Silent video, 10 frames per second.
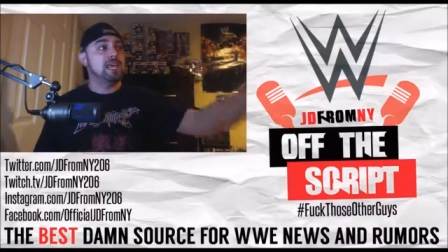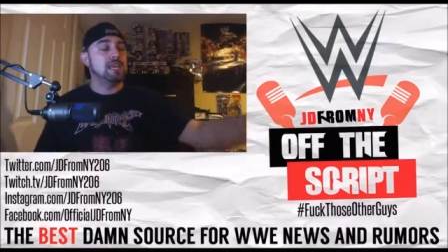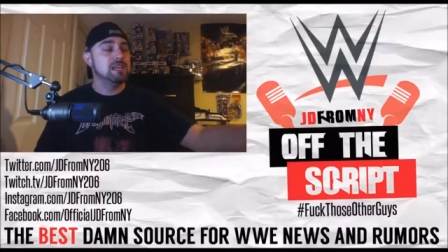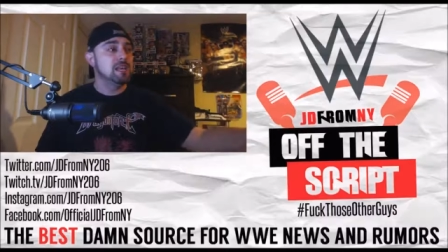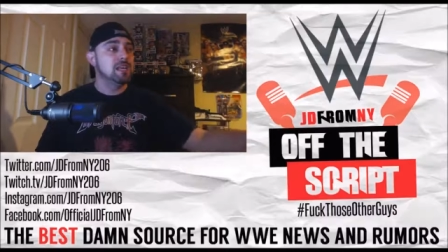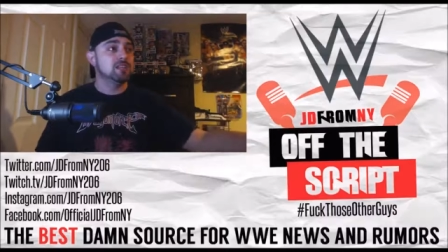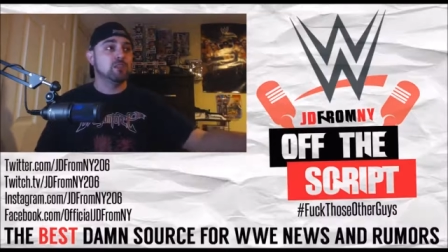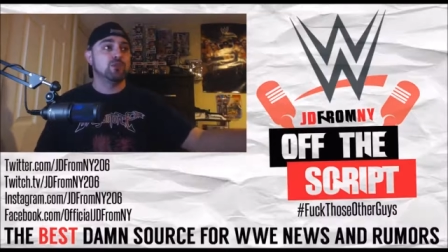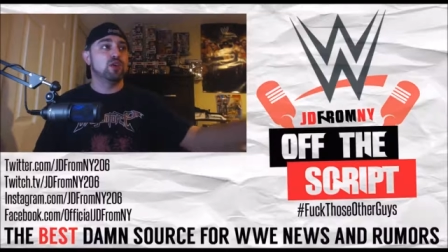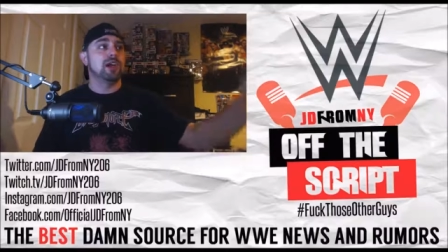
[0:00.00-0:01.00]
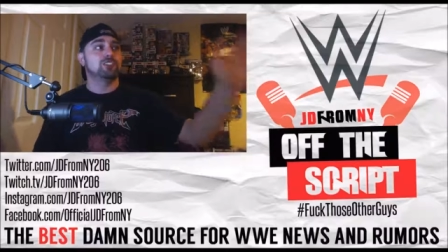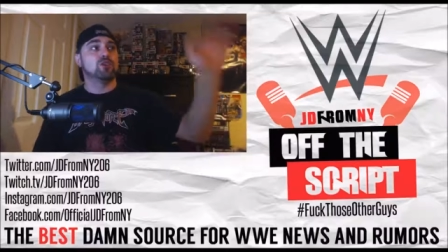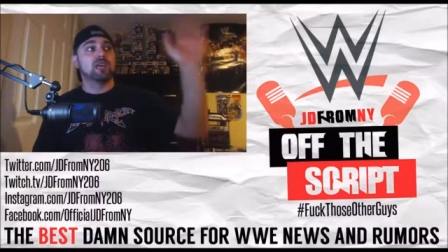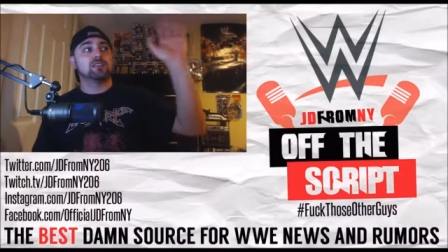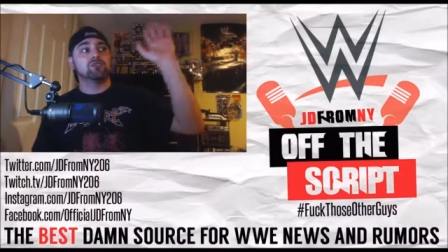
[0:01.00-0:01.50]
late some of you guys
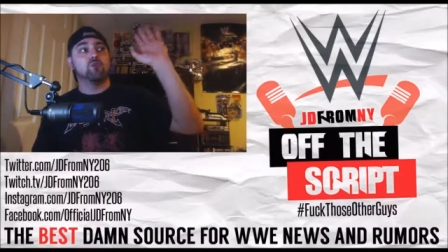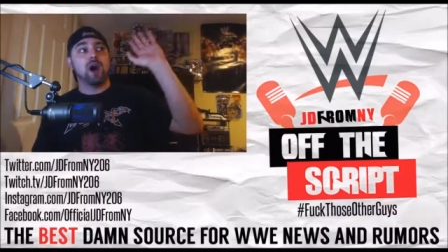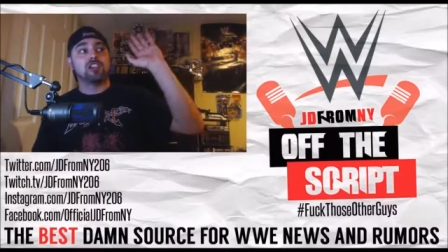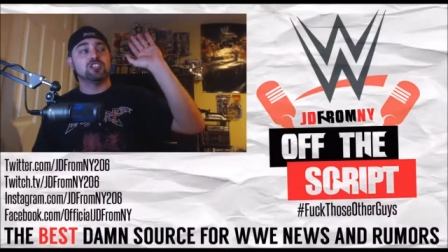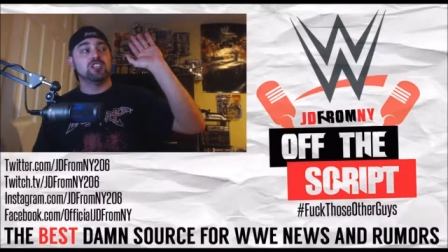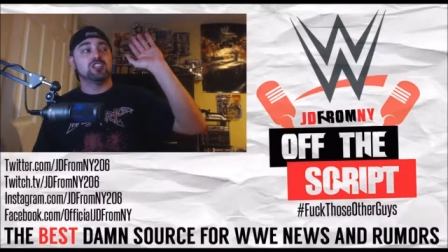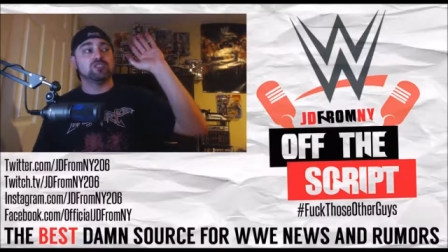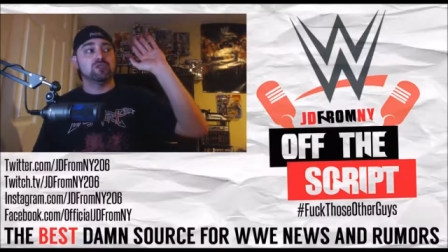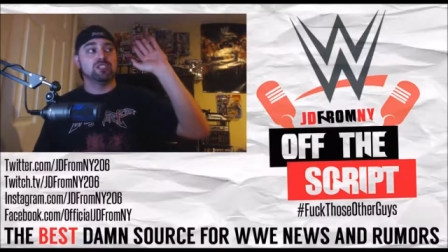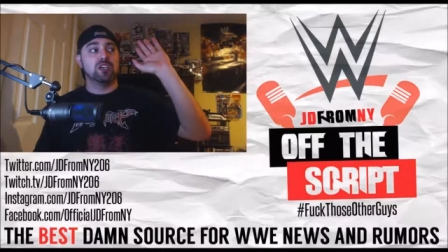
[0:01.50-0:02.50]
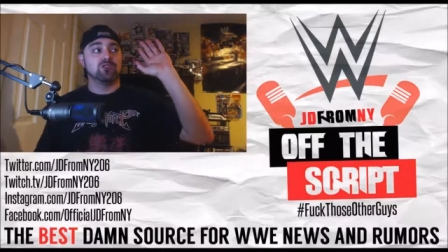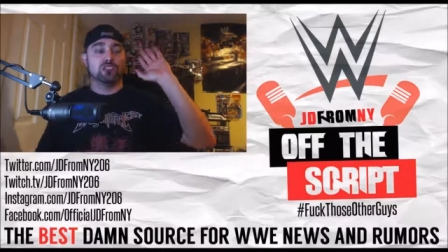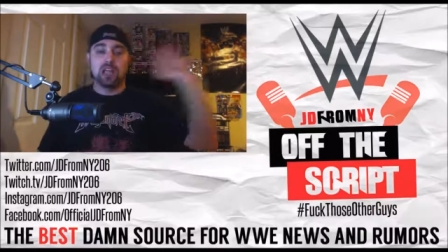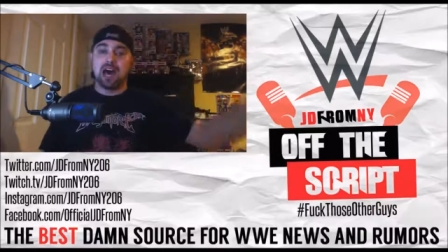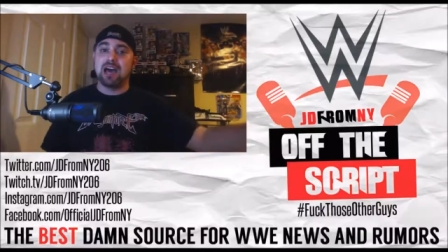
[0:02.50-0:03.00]
don't get to watch it as soon as it goes
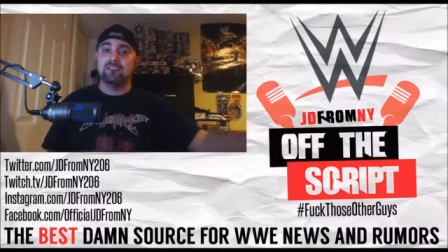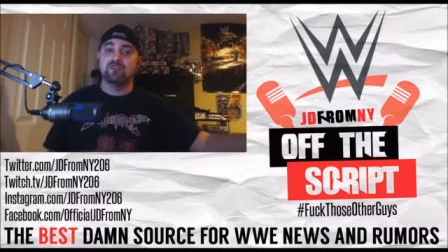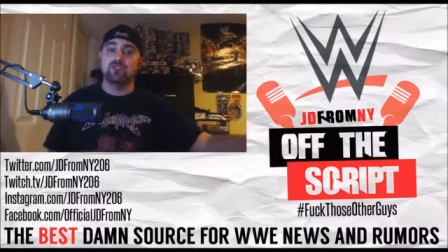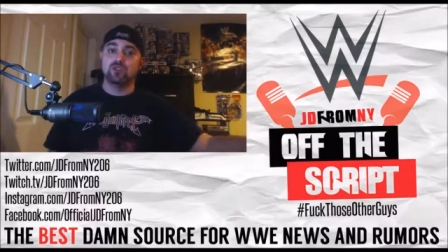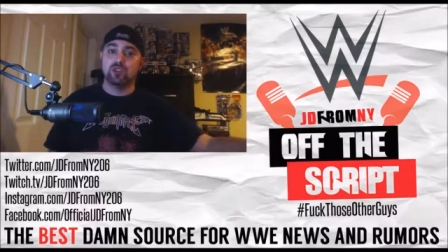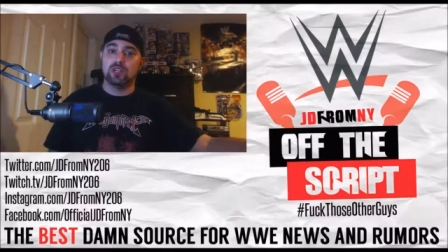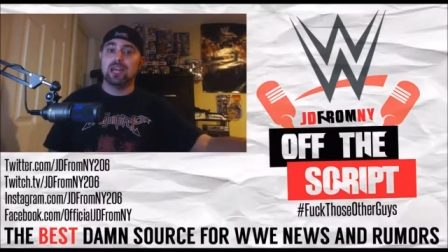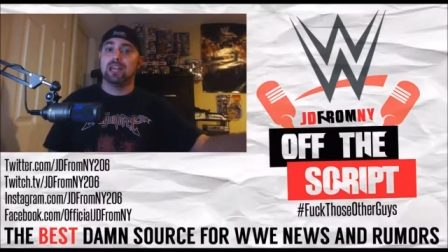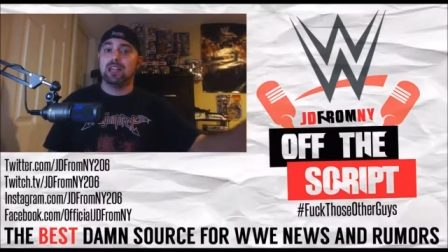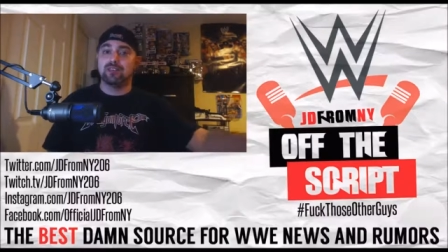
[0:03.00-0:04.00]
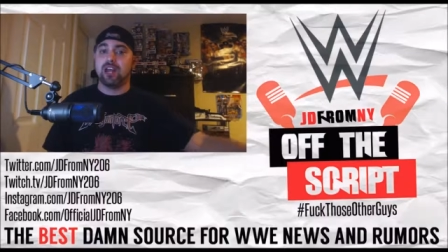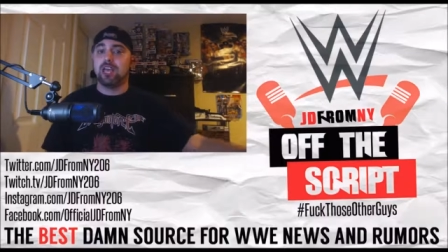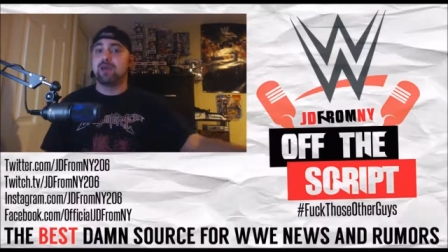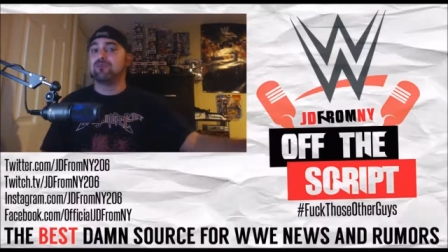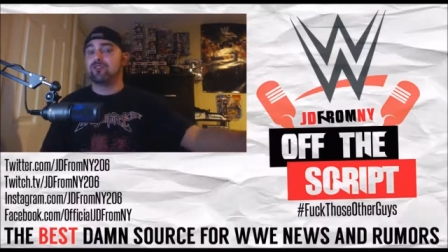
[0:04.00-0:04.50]
live, usually at 11
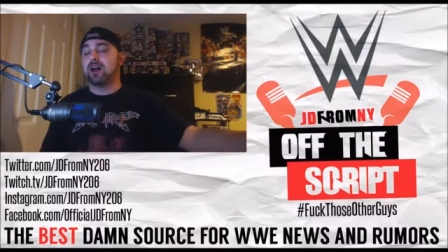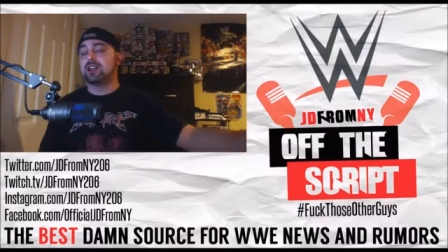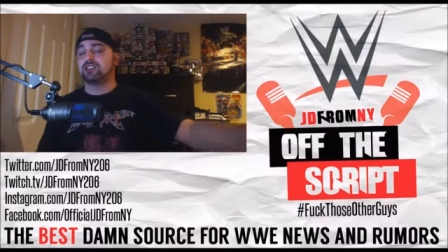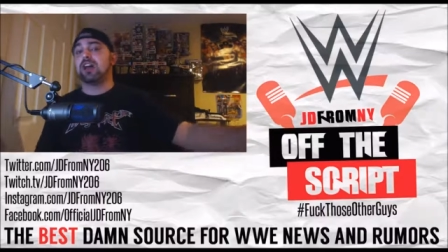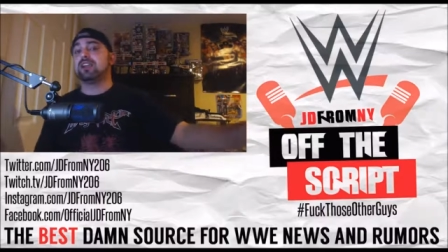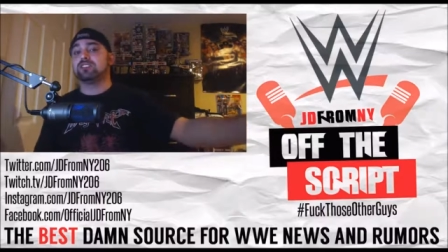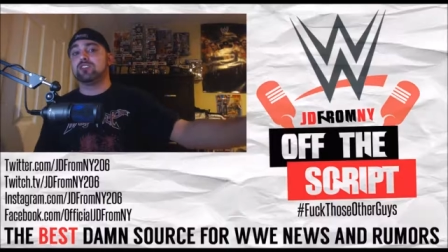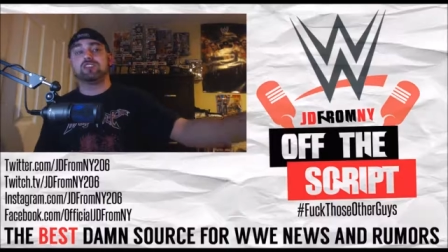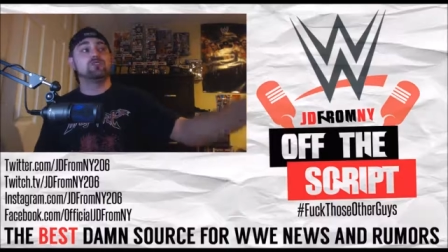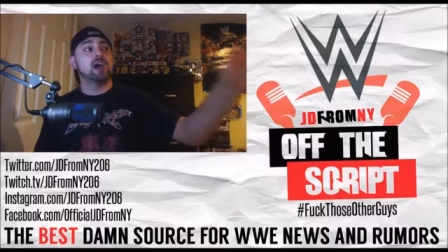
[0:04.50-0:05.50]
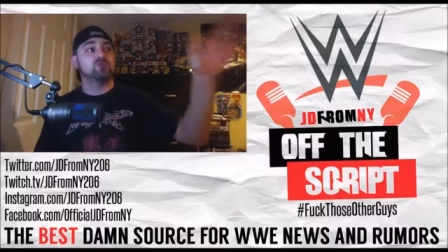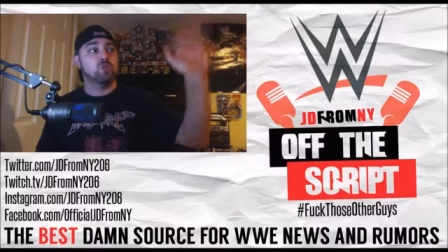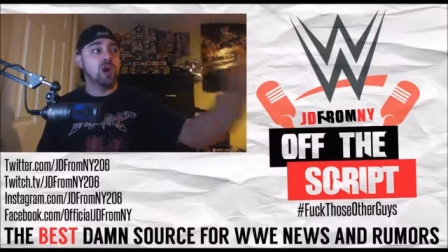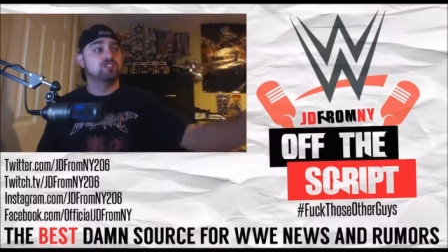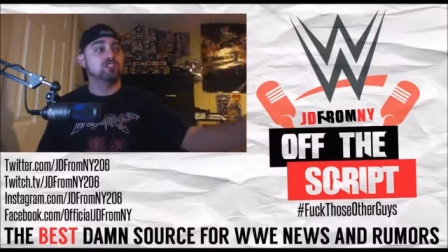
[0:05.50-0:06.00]
a.m. Friday, Saturday, Sunday. You guys
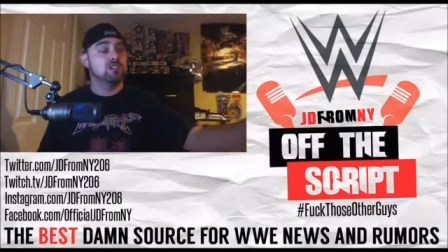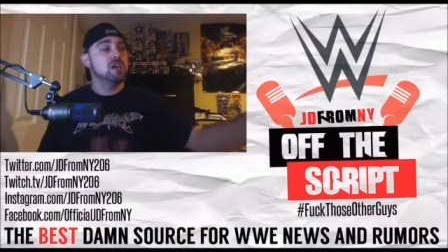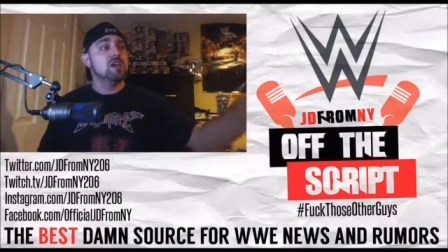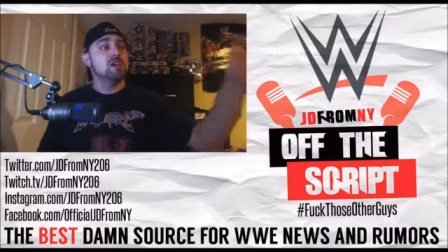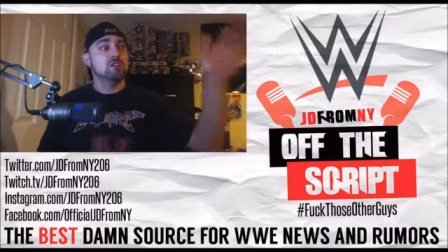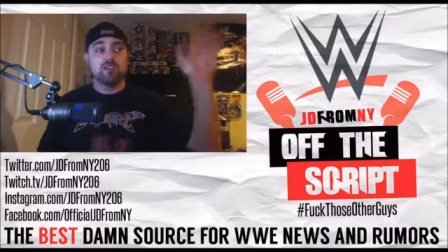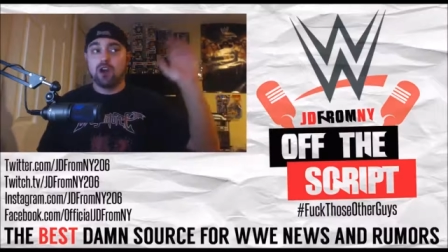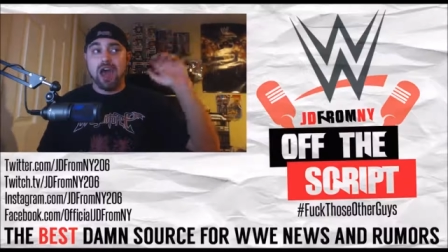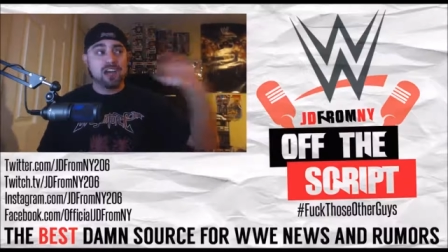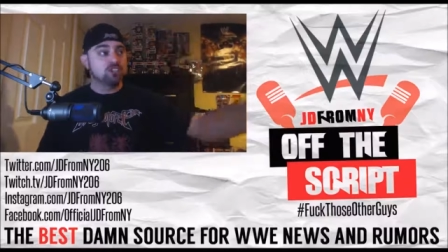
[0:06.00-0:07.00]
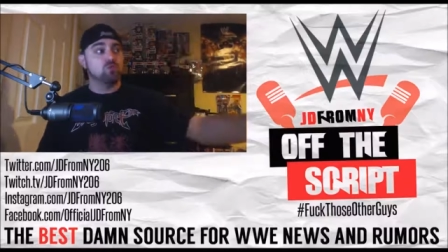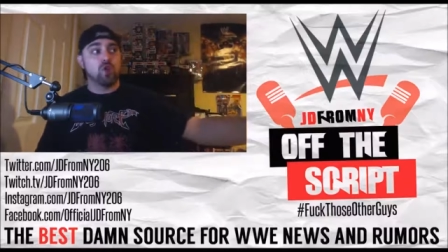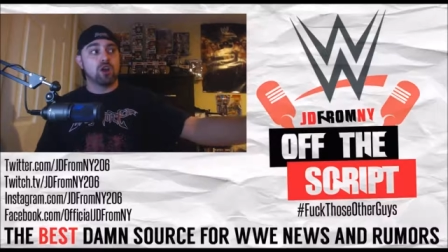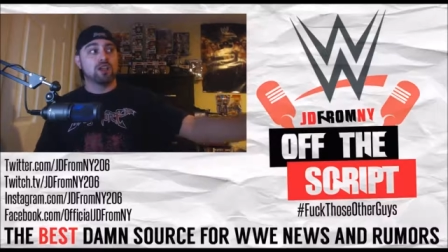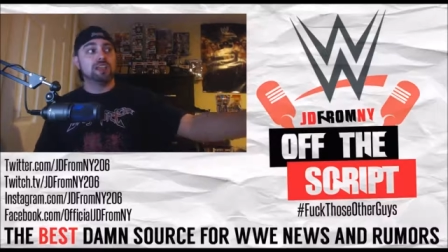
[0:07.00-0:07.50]
watch it. You know, as you're
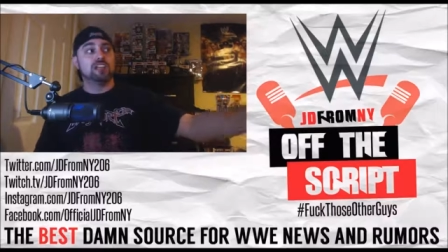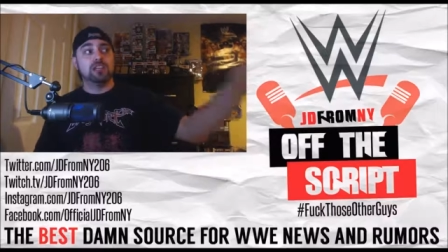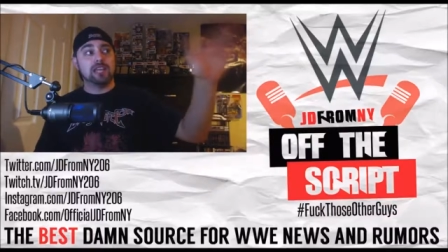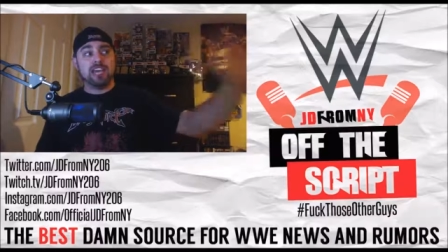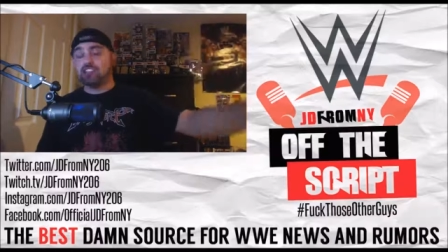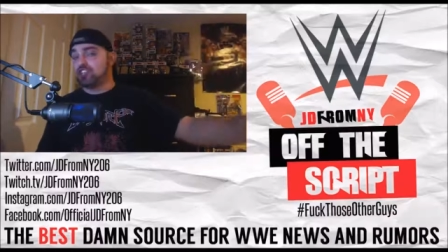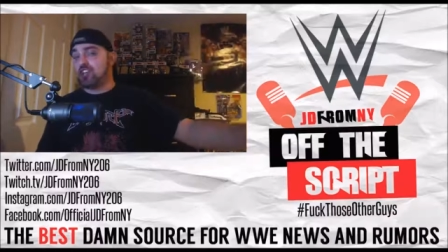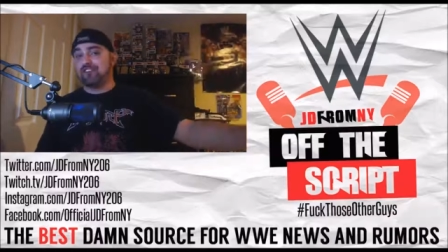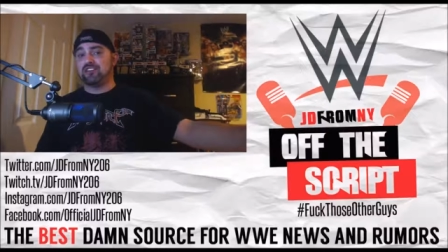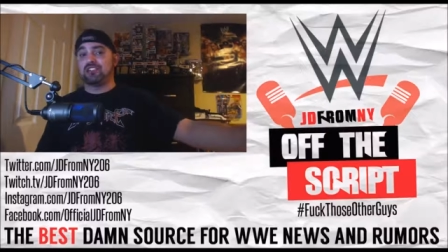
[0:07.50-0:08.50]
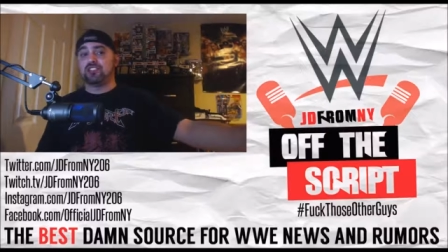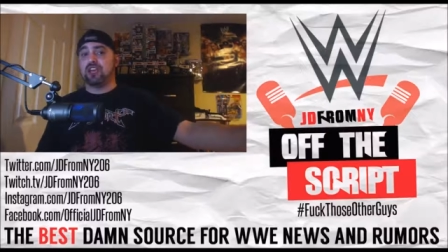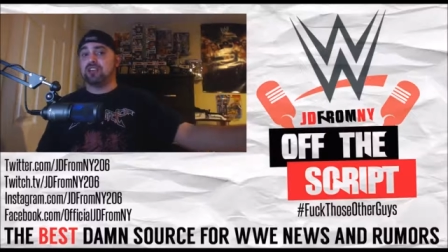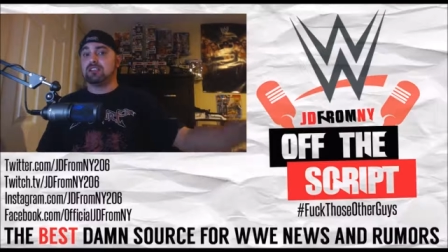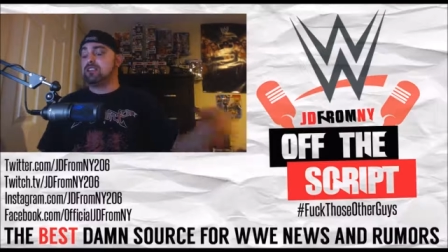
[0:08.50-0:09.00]
working your late shifts
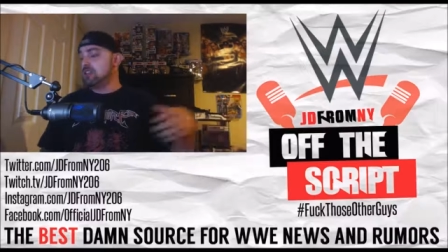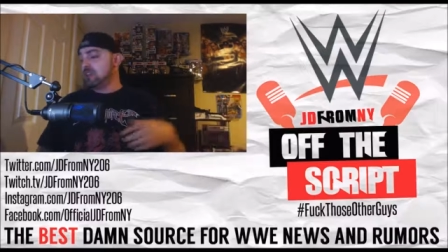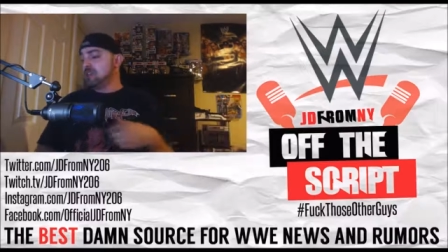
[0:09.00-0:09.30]
and,